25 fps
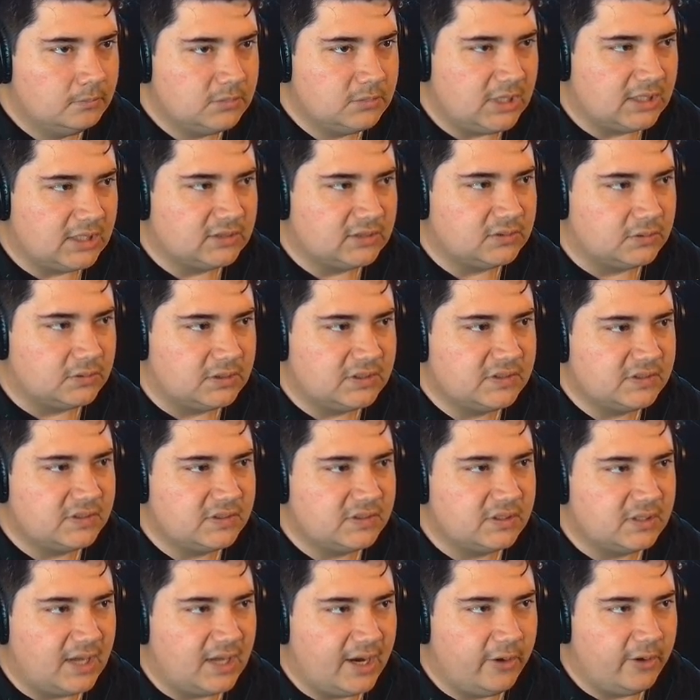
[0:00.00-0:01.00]
Yeah, so this
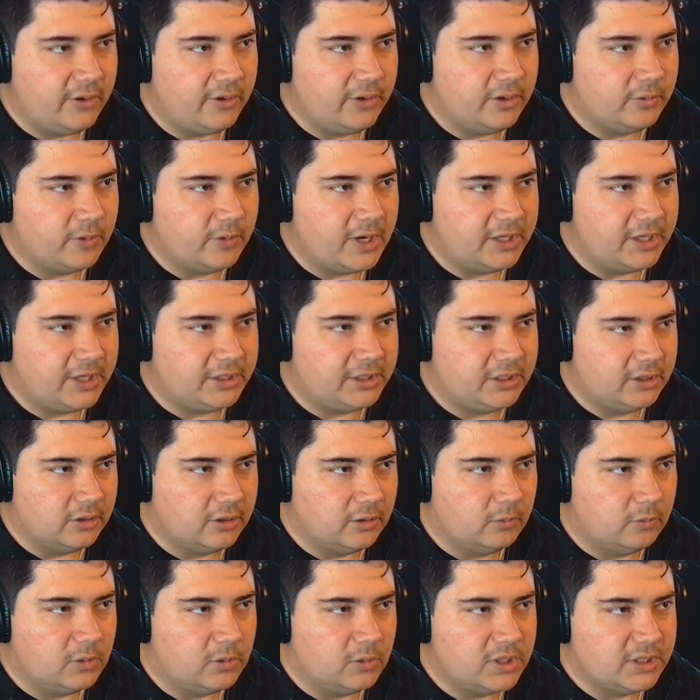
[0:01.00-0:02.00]
is the area right
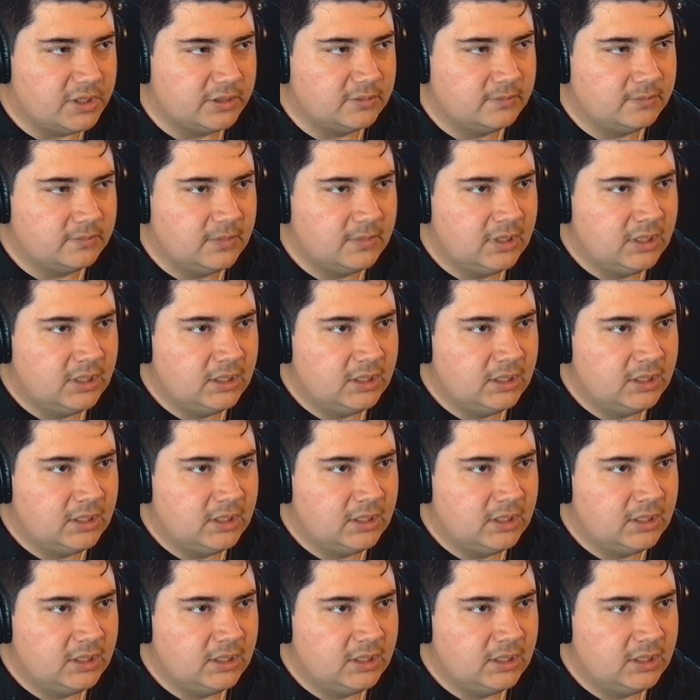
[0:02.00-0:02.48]
here when